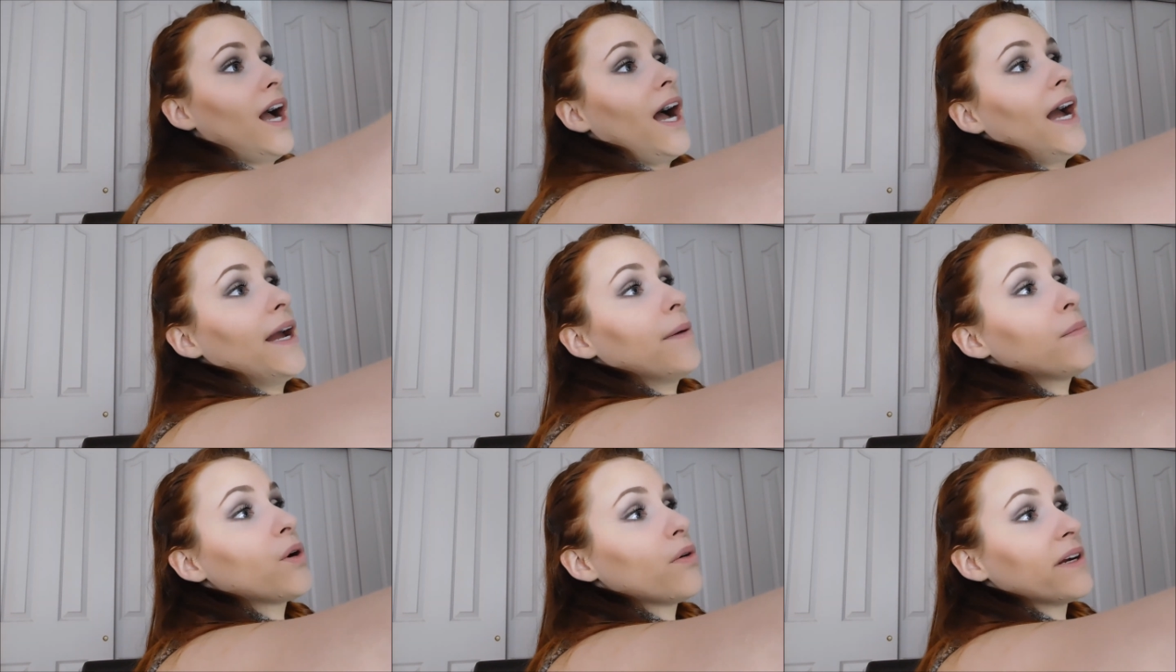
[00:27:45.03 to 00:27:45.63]
I
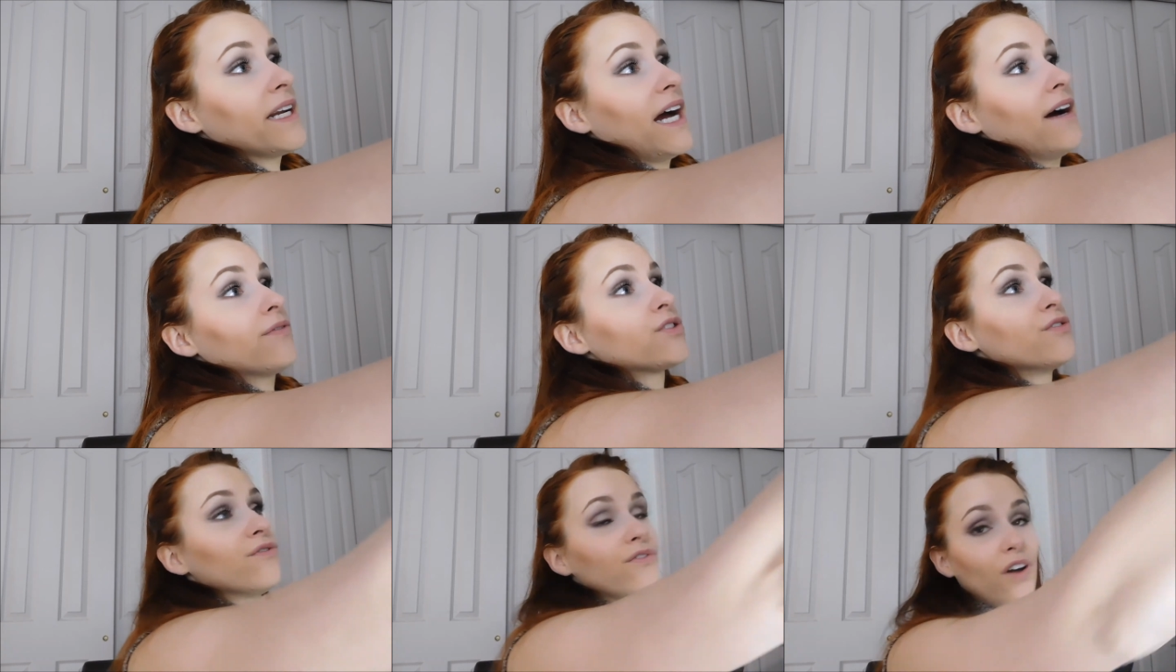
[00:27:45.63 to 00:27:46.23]
am going to
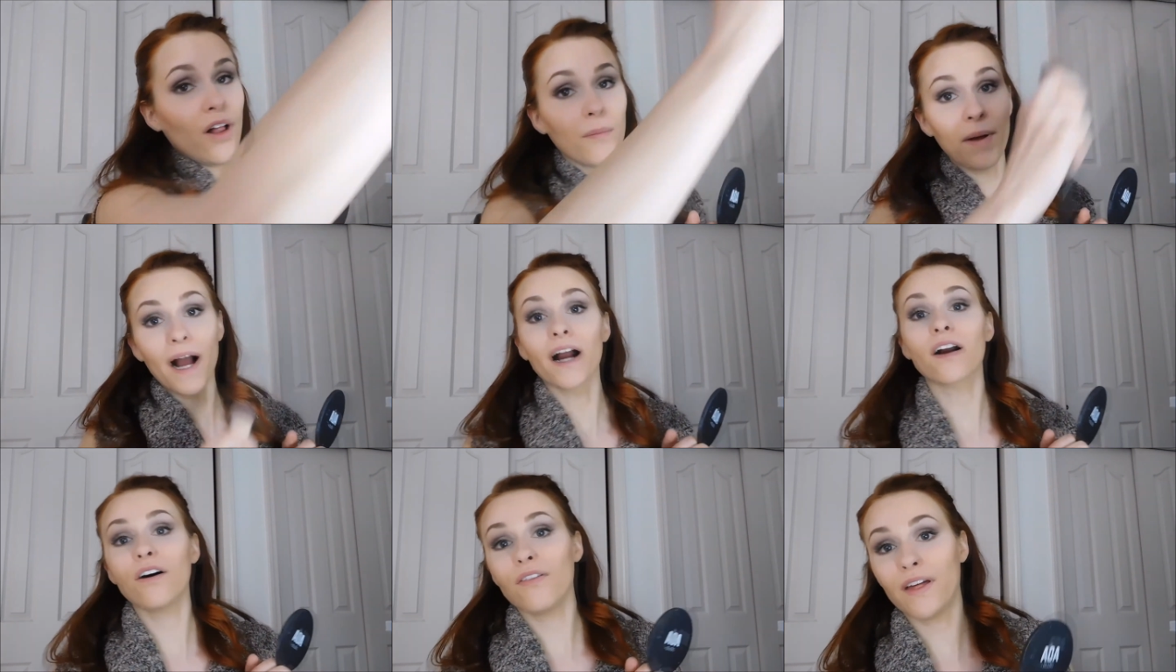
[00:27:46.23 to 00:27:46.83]
have to fall
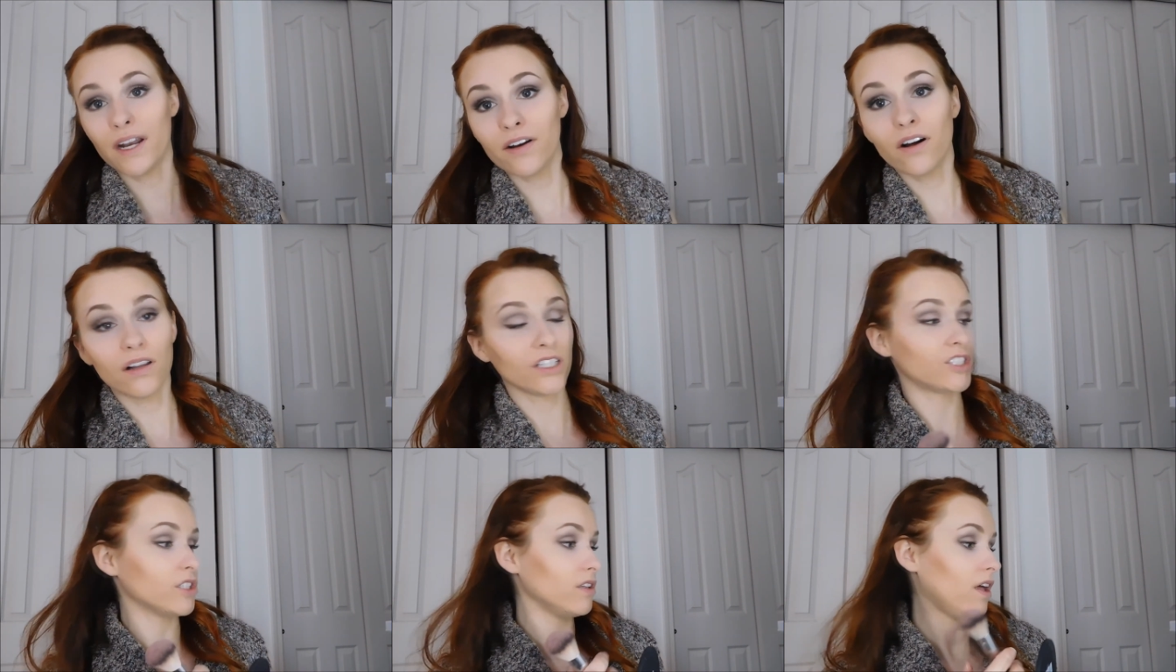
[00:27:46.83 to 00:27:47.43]
back on that
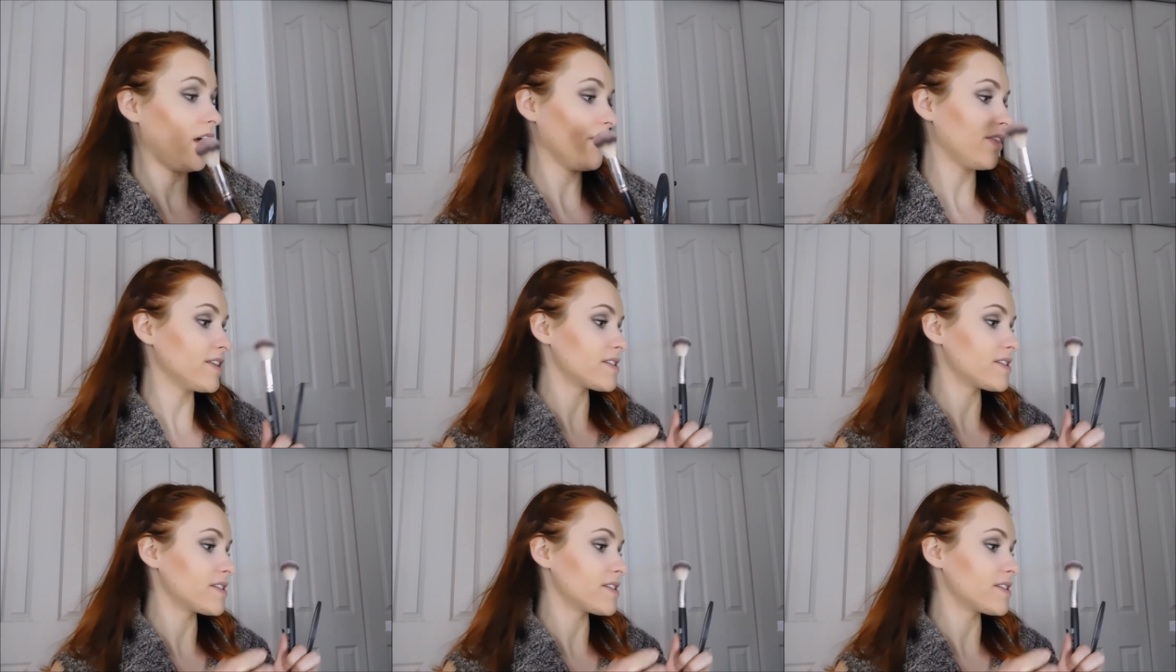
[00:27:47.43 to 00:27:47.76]
knowledge a lot.